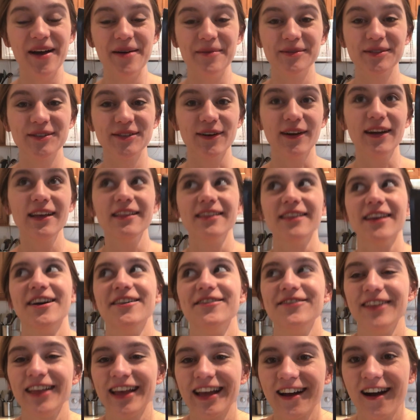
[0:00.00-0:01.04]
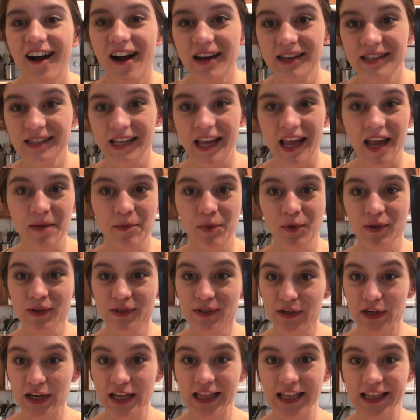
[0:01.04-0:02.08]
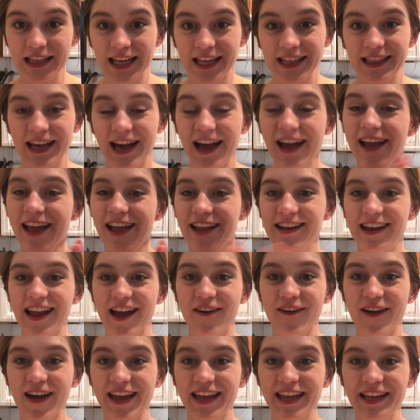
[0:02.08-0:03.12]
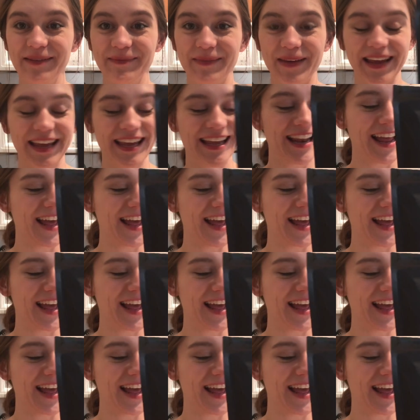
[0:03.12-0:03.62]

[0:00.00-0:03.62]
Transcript: So I love like acai bowls or anything like that, and now I can make it